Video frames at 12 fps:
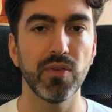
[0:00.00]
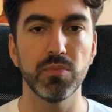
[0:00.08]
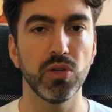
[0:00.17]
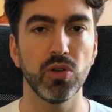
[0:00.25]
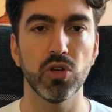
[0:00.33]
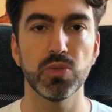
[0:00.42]

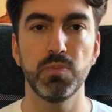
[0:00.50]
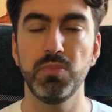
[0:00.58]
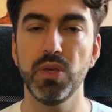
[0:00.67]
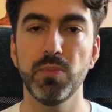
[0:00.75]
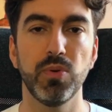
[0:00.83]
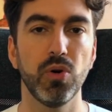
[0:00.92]
because
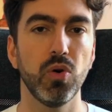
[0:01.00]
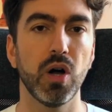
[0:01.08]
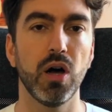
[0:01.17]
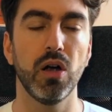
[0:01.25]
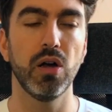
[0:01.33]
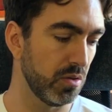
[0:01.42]
people
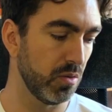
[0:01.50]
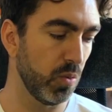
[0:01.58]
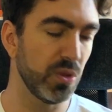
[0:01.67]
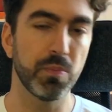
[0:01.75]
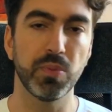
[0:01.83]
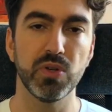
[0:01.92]
are
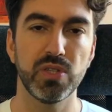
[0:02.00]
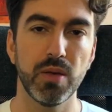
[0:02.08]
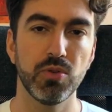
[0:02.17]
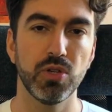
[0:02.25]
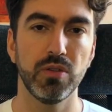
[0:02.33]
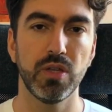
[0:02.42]
with the
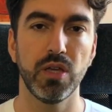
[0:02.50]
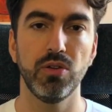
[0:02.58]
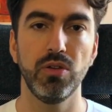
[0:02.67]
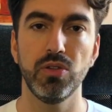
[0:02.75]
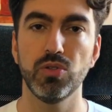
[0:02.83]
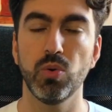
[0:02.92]
perception that you
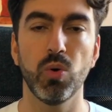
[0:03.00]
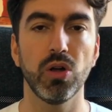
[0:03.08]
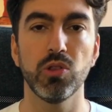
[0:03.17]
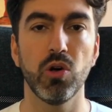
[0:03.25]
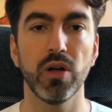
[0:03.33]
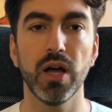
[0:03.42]
need to
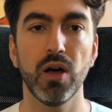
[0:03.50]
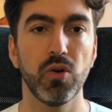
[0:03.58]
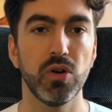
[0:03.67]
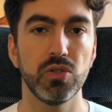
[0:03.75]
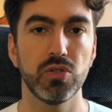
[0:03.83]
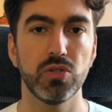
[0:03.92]
work long
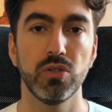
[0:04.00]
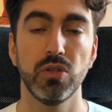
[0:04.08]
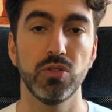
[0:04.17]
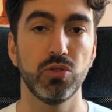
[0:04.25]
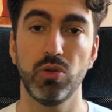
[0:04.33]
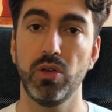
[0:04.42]
hours
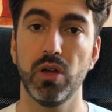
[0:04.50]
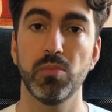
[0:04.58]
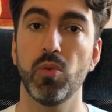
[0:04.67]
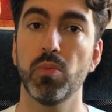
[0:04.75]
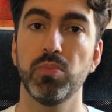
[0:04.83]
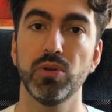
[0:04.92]
so you are
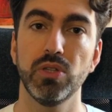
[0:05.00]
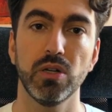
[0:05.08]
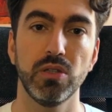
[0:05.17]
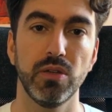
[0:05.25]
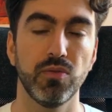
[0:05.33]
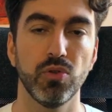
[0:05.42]
more
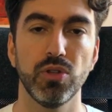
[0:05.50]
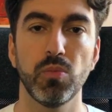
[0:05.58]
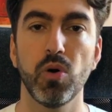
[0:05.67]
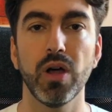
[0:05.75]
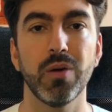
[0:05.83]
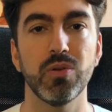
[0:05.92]
productive, or the
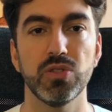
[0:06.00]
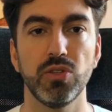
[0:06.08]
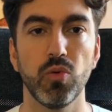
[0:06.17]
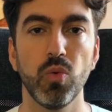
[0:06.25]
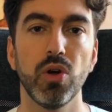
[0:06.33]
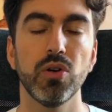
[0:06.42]
more hours that
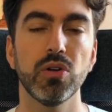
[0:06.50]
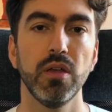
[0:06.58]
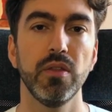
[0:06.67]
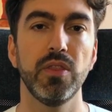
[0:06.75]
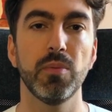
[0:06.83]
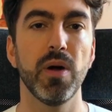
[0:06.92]
you work,
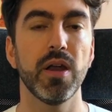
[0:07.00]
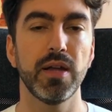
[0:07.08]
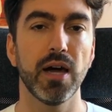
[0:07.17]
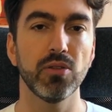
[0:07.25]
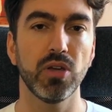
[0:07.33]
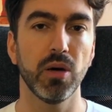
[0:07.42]
the better
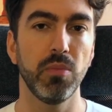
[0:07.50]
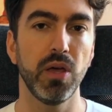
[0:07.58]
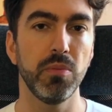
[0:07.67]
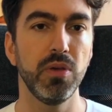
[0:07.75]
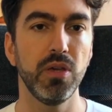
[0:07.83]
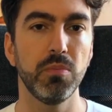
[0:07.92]
the outcome
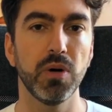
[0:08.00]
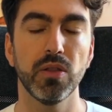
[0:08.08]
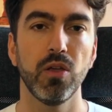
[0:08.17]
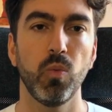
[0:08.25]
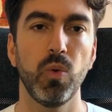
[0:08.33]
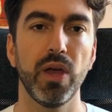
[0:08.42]
may be.
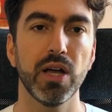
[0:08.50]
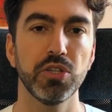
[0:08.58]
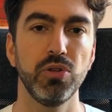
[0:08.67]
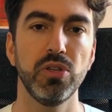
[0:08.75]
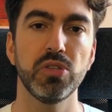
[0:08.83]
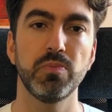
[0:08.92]
But we
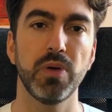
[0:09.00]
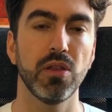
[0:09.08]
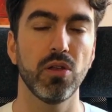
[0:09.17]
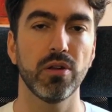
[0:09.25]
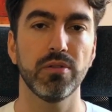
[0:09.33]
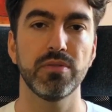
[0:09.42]
actually spend
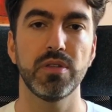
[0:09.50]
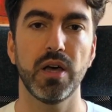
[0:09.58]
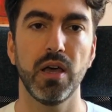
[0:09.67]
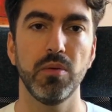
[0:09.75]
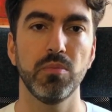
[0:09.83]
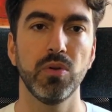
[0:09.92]
a lot of
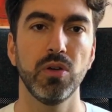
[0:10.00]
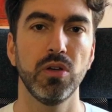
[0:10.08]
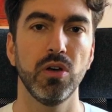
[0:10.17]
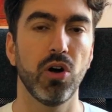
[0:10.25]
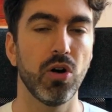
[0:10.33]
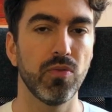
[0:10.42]
time
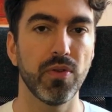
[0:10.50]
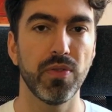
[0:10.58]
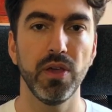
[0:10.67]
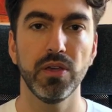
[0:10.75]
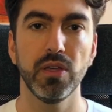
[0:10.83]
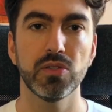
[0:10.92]

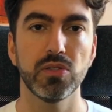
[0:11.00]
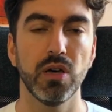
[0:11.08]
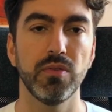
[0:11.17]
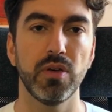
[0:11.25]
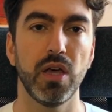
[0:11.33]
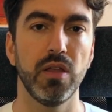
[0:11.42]
overthinking
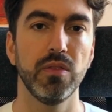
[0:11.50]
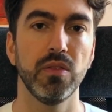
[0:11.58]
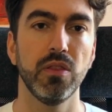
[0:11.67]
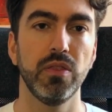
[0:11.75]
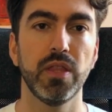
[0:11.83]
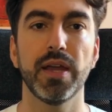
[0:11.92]
stuff and
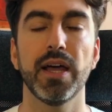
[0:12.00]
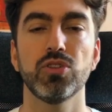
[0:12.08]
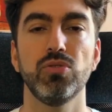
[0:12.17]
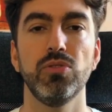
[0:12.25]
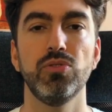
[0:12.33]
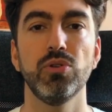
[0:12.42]
not
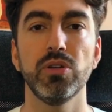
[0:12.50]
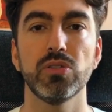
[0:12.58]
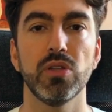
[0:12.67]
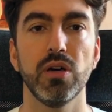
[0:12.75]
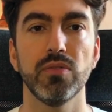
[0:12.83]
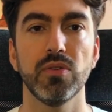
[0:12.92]
actually doing
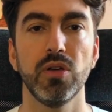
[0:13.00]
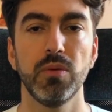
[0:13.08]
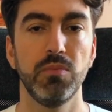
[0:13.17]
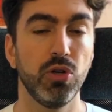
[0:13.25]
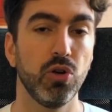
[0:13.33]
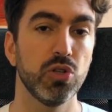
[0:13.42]
stuff
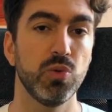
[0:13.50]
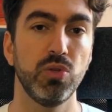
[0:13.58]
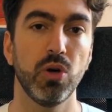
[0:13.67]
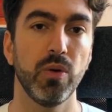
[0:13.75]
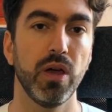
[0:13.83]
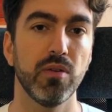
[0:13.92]
because we
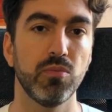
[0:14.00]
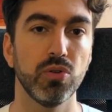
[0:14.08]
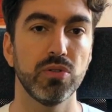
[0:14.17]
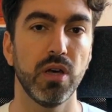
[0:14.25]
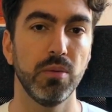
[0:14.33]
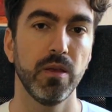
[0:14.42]
know we have
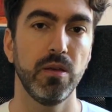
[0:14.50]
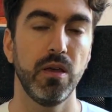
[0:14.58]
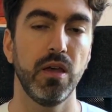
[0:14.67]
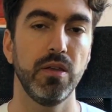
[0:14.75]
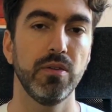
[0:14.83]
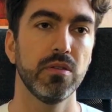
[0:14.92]
more time.
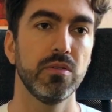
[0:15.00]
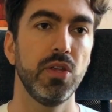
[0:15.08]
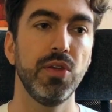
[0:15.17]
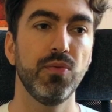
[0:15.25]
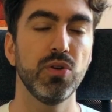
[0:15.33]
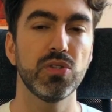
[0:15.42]
And
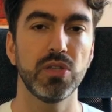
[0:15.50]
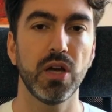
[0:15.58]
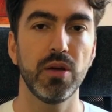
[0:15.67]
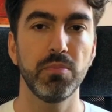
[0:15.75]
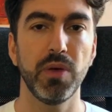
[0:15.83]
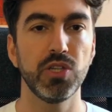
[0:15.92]
if we
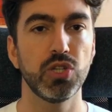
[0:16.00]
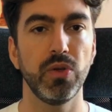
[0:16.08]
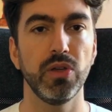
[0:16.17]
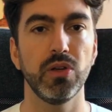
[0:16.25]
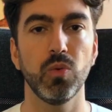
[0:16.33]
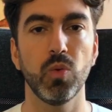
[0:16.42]
start
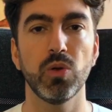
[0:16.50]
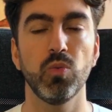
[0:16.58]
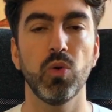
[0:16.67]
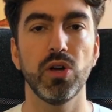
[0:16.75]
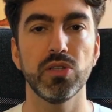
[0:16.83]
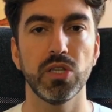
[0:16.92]
measuring what
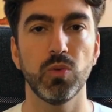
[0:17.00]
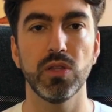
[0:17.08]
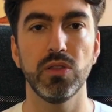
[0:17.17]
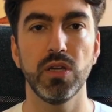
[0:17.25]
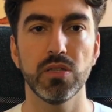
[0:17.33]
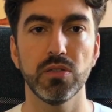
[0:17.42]
works and
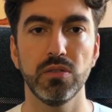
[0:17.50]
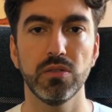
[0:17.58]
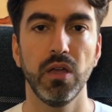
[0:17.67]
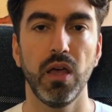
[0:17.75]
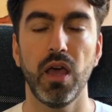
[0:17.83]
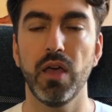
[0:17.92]
what
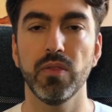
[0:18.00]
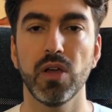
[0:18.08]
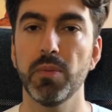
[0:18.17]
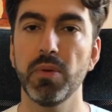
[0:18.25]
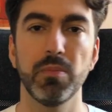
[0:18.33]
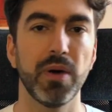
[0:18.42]
doesn't, and
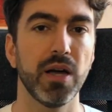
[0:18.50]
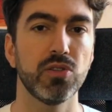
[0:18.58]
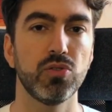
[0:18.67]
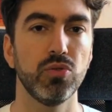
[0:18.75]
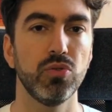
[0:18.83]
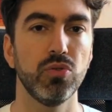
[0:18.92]
coming
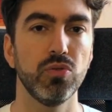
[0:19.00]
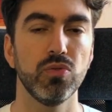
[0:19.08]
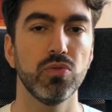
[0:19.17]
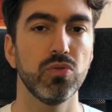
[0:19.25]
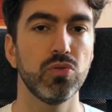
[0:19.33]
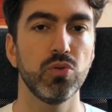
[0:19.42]
back to
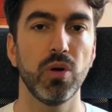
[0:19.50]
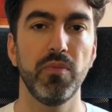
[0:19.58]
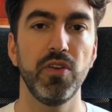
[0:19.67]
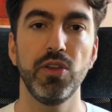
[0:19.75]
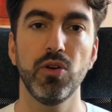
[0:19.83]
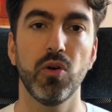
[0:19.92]
a
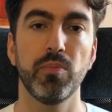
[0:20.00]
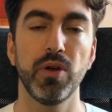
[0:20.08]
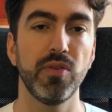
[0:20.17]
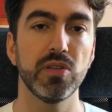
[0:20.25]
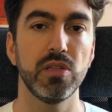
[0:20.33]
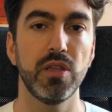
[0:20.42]
video
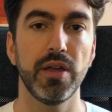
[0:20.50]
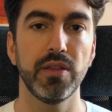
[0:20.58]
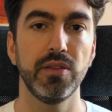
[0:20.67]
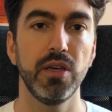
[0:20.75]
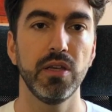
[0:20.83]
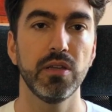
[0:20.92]
previously that I
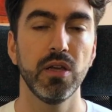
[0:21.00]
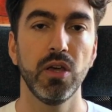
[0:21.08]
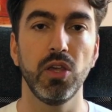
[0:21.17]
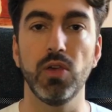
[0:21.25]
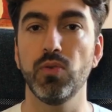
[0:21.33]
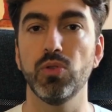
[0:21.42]
did,
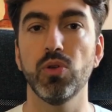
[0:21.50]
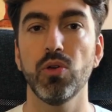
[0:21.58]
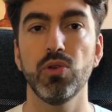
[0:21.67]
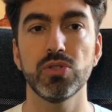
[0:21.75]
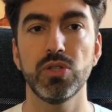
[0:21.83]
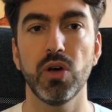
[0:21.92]
if you know
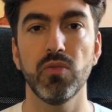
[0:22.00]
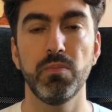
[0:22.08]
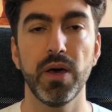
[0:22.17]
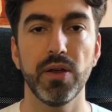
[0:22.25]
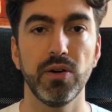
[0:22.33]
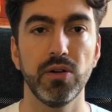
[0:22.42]
yourself
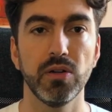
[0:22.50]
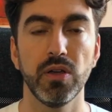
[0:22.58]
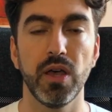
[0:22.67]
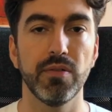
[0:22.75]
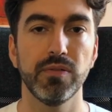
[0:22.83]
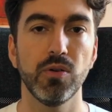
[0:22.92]
better
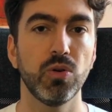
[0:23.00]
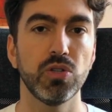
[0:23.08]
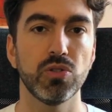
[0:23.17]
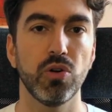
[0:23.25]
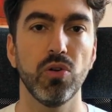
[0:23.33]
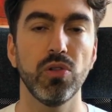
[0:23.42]
and
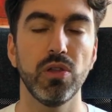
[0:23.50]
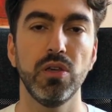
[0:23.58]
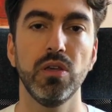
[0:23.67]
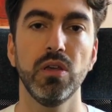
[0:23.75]
focus only